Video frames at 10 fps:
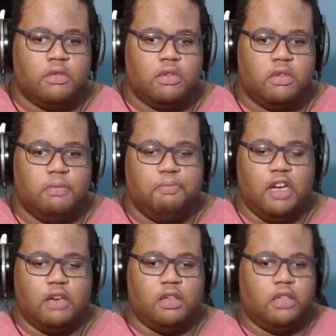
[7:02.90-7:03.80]

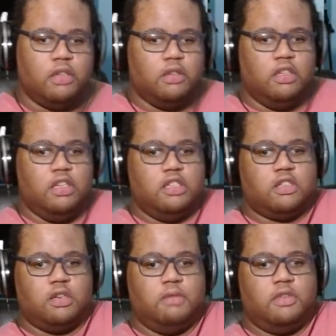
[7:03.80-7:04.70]
Barely, it's
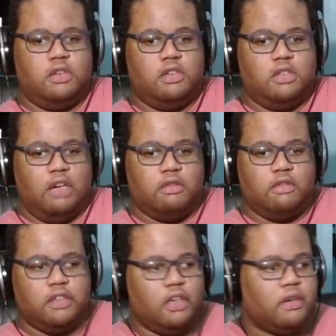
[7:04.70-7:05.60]
gonna be that one
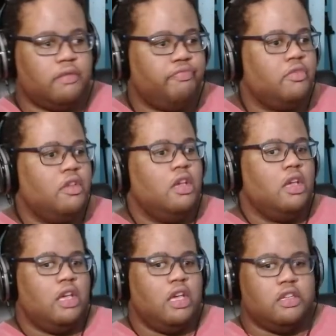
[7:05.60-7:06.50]
right there.
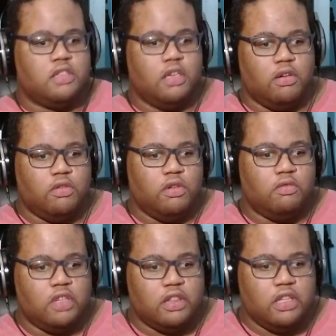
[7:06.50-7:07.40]
And so
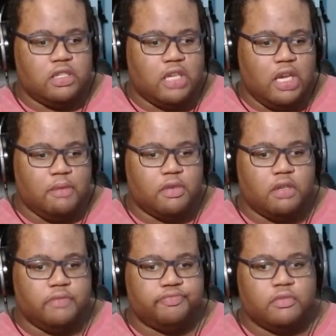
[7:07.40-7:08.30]
with this
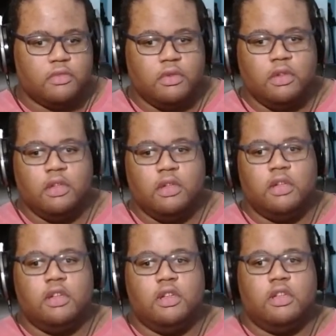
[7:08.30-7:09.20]
camera,
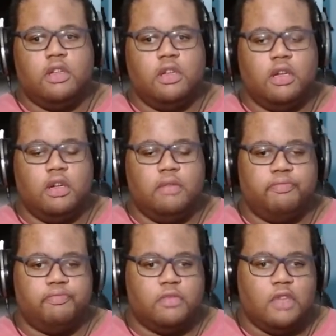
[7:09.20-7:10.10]

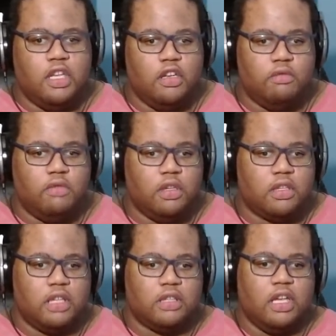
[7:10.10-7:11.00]
it will look
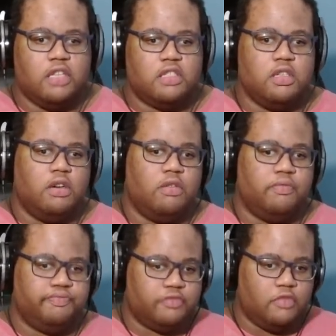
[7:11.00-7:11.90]
like that. So
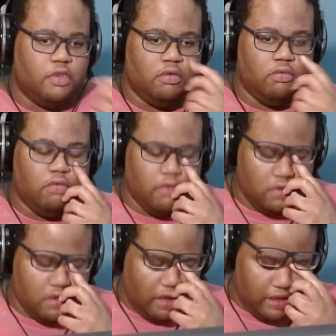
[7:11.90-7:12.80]

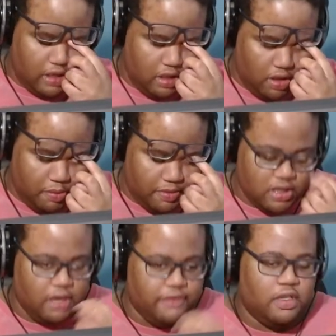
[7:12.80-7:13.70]
I can open
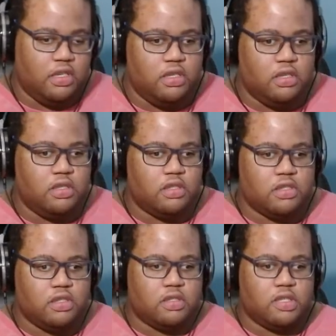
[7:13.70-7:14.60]
stuff and
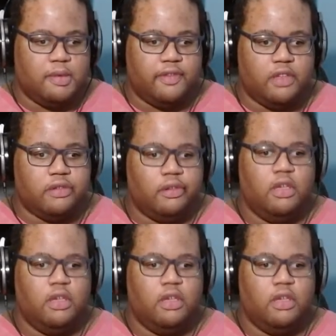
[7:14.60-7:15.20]
still see my face.